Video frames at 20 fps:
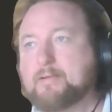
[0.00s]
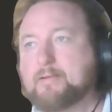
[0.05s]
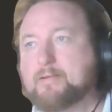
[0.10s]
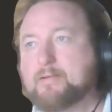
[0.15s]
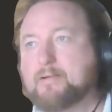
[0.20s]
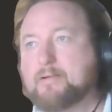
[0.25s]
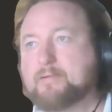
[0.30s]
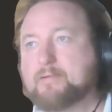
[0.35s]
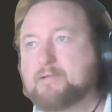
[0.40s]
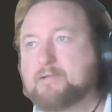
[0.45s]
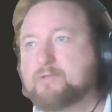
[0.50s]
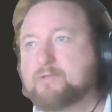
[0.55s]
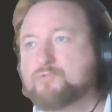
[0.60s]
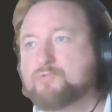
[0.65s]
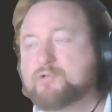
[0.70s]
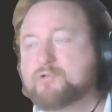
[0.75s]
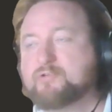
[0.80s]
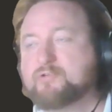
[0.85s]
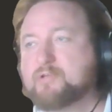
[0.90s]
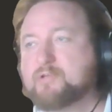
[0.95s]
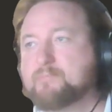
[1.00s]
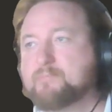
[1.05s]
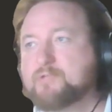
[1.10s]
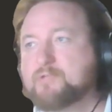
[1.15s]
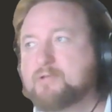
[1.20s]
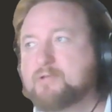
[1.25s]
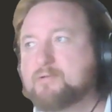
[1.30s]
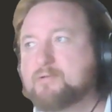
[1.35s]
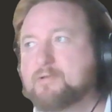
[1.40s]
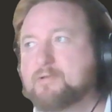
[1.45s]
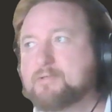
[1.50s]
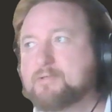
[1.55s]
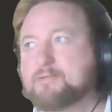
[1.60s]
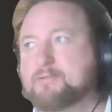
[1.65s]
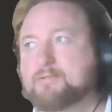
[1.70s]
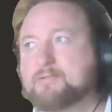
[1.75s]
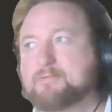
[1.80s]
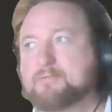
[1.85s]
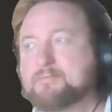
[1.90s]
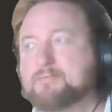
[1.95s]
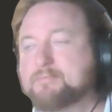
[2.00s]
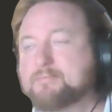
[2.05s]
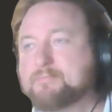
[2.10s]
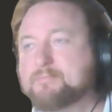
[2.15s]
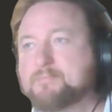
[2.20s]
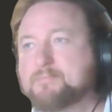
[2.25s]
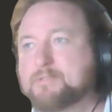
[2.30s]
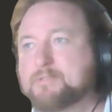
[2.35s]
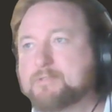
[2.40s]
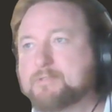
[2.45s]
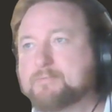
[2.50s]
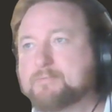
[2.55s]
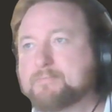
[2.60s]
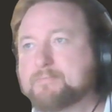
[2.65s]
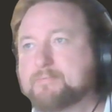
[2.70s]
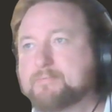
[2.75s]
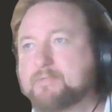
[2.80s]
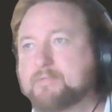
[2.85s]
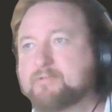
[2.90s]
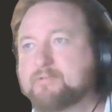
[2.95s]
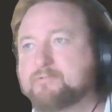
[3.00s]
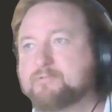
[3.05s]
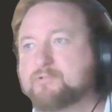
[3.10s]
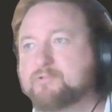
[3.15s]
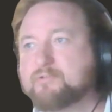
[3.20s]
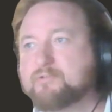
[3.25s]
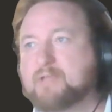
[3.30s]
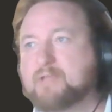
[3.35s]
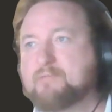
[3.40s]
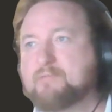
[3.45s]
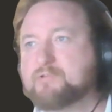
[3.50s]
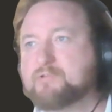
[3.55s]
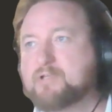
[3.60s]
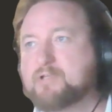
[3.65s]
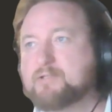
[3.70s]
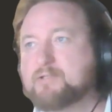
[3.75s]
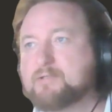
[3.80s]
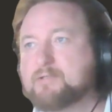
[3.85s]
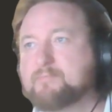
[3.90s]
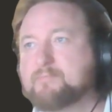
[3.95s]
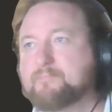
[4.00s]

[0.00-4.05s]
And then the rook just comes in, and this is just devastating.